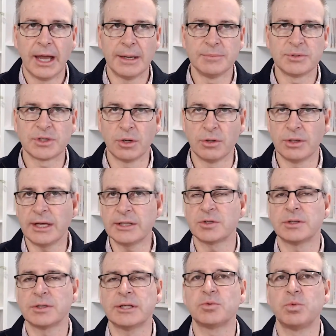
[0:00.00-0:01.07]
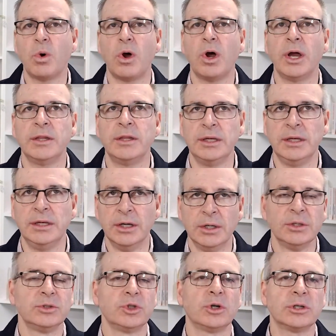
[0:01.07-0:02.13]
So that's why the
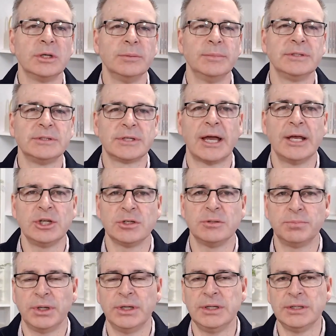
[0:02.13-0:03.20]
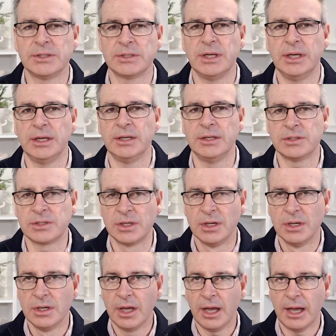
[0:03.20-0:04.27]
documentation piece is
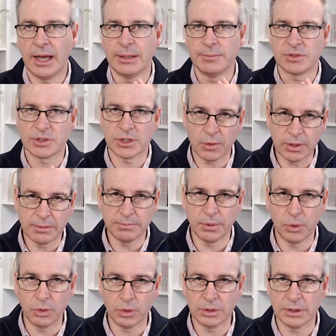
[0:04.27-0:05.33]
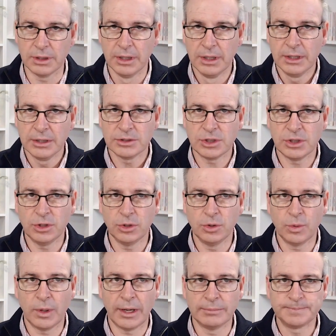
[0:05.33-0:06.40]
so important. Do
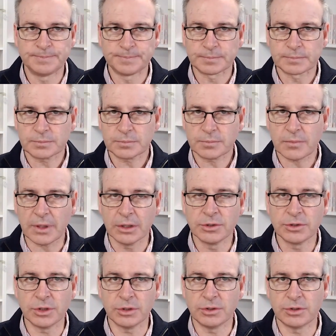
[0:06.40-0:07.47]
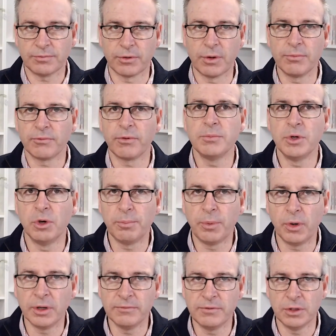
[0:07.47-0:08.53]
you from your
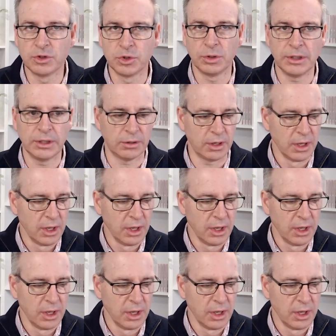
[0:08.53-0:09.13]
point of view, Julia?